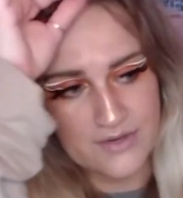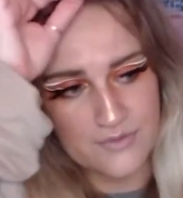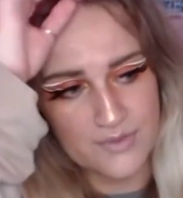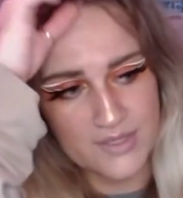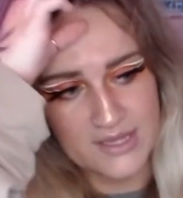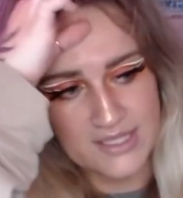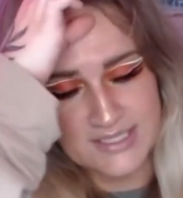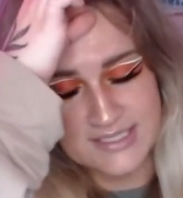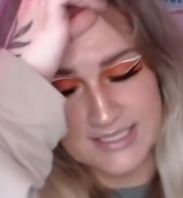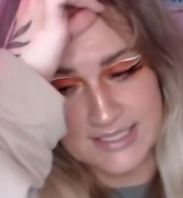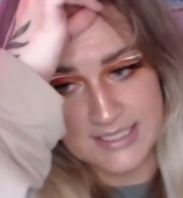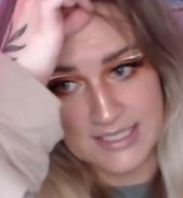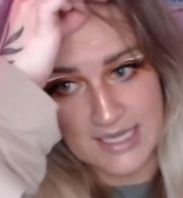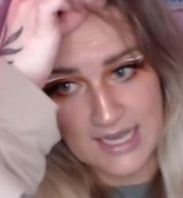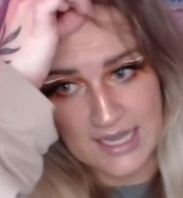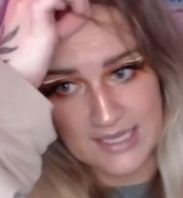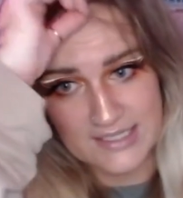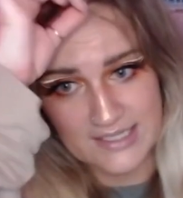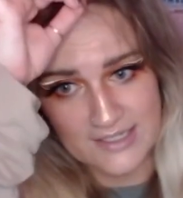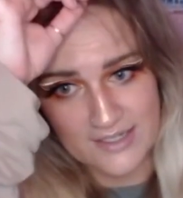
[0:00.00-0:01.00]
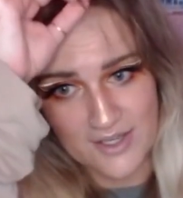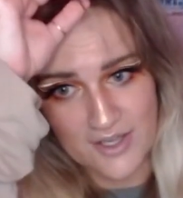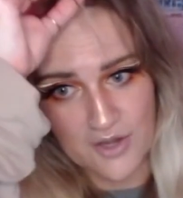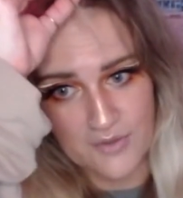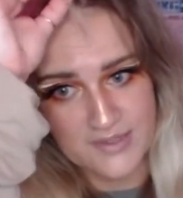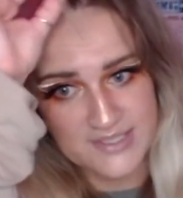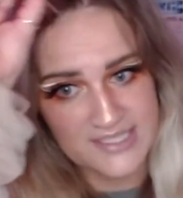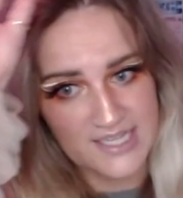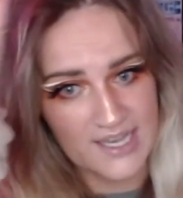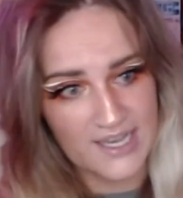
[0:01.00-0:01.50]
he really did not need to go
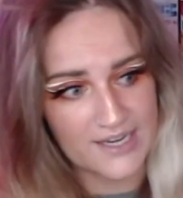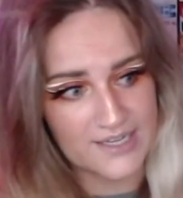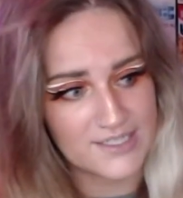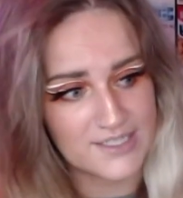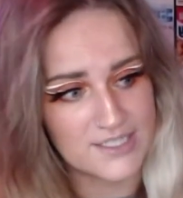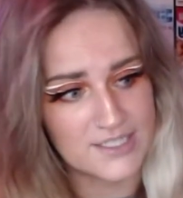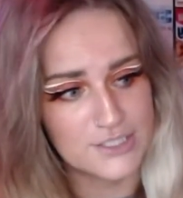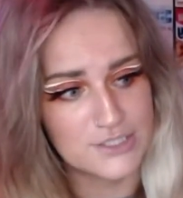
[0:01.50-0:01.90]
into hiding.